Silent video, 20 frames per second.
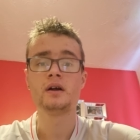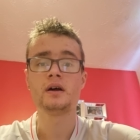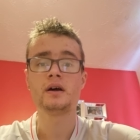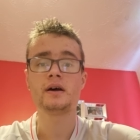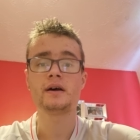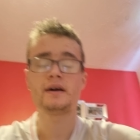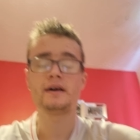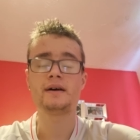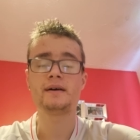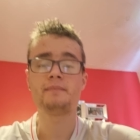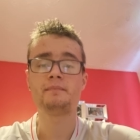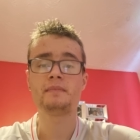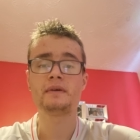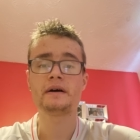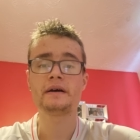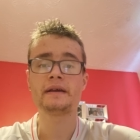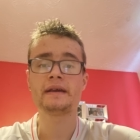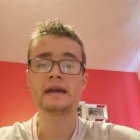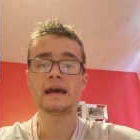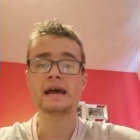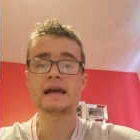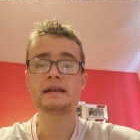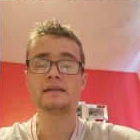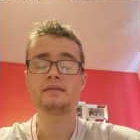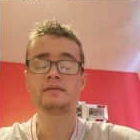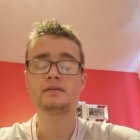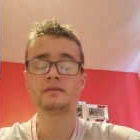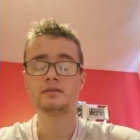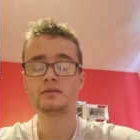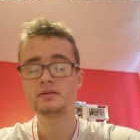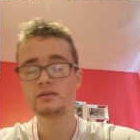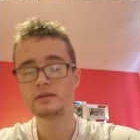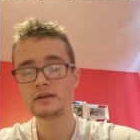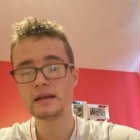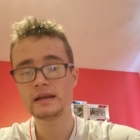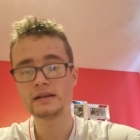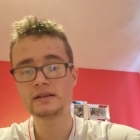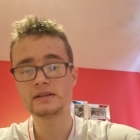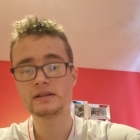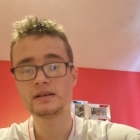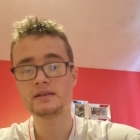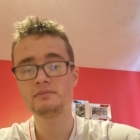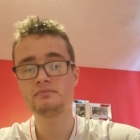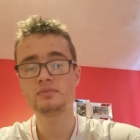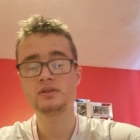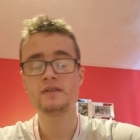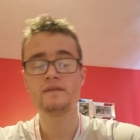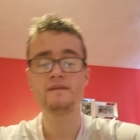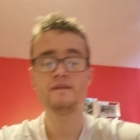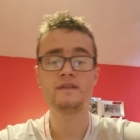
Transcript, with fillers: Um, again, in terms of